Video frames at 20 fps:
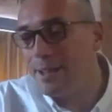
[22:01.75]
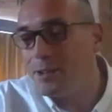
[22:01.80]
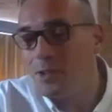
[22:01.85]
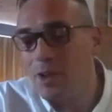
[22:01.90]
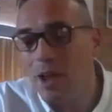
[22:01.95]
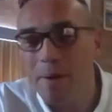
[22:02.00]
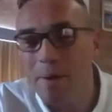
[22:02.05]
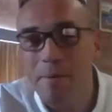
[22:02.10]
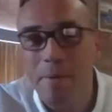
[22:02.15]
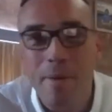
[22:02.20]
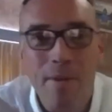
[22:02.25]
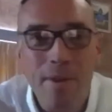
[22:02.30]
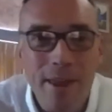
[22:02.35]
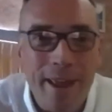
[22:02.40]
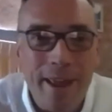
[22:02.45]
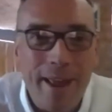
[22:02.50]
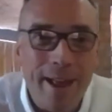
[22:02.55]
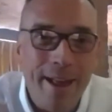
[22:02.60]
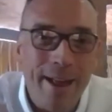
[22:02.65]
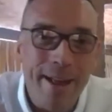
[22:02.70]
So,
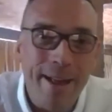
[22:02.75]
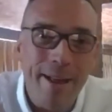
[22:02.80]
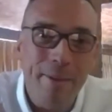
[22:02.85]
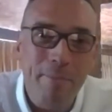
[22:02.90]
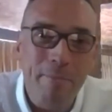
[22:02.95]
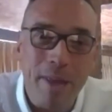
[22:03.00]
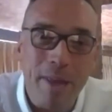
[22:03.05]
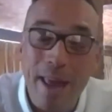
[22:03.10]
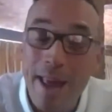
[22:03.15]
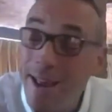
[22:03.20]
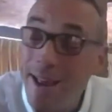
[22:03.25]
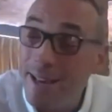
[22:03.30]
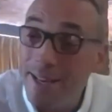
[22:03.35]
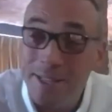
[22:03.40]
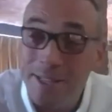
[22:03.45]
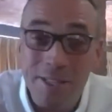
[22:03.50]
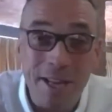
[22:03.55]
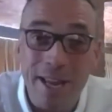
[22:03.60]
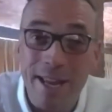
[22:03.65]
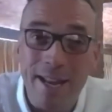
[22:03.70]
um, yeah,
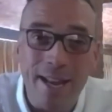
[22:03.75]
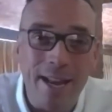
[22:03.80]
it's, it,